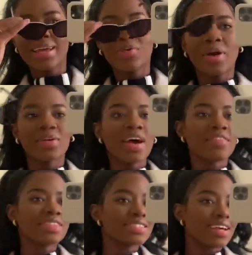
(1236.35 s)
Why do I have
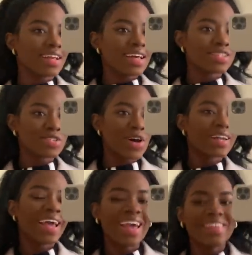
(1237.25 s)
these sunglasses on?
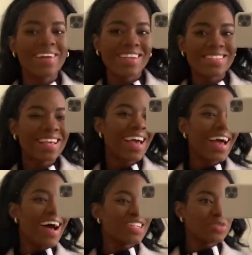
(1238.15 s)
Anyways,
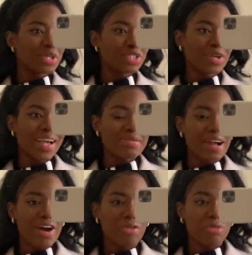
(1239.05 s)
I just want to show you guys my
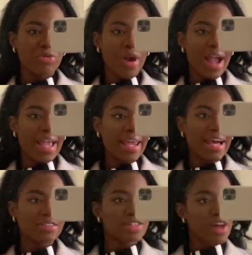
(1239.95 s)
outfit before I head
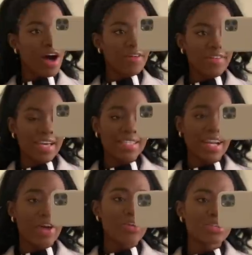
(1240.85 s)
out to the office. And I
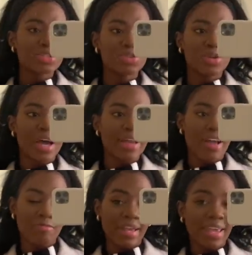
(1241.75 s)
also do not have
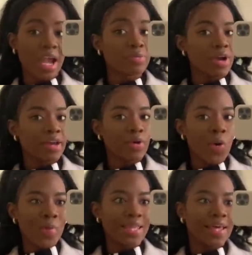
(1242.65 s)
my camera at home.
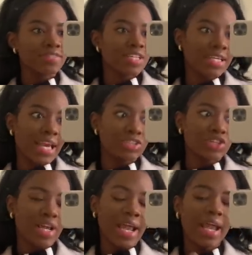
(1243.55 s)
I left it
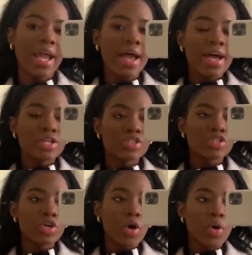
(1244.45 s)
yesterday.
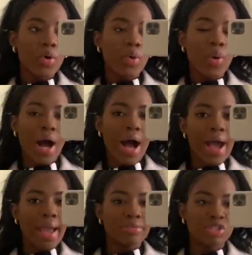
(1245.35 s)
So
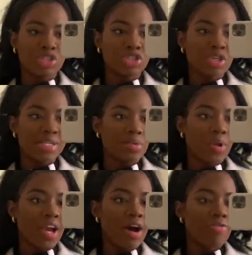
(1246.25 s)
I'm just going to show you guys a quick
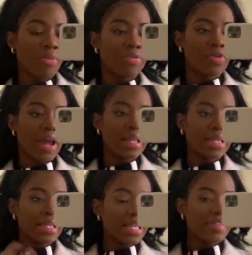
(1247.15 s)
outfit before I
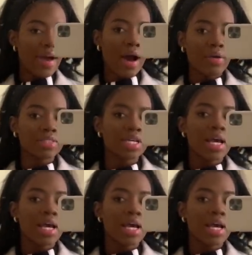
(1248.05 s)
leave out.